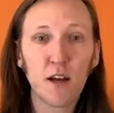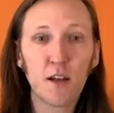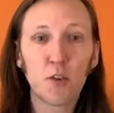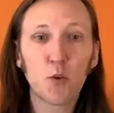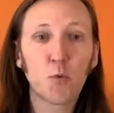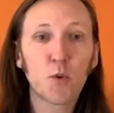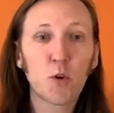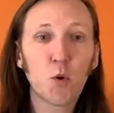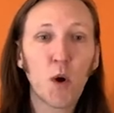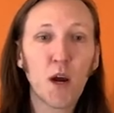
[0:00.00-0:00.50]

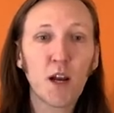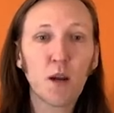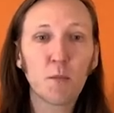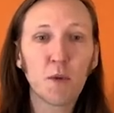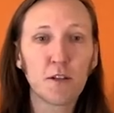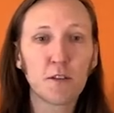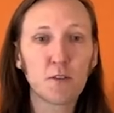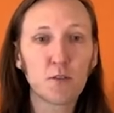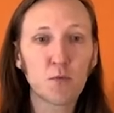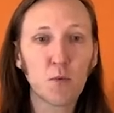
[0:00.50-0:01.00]
the
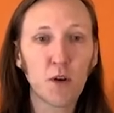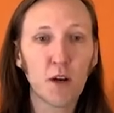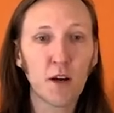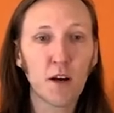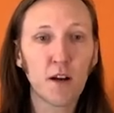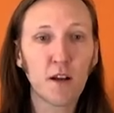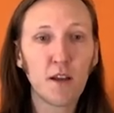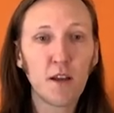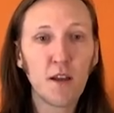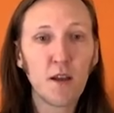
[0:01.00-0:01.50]
requirements,
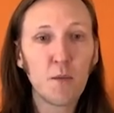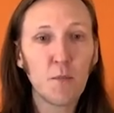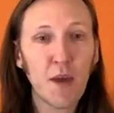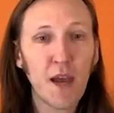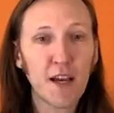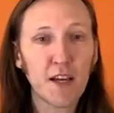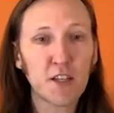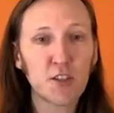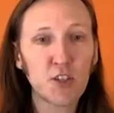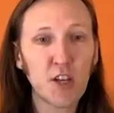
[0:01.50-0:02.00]
where
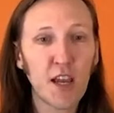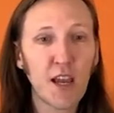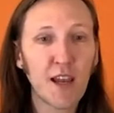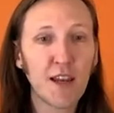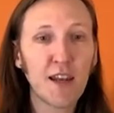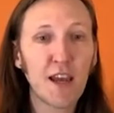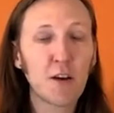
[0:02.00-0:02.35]
package A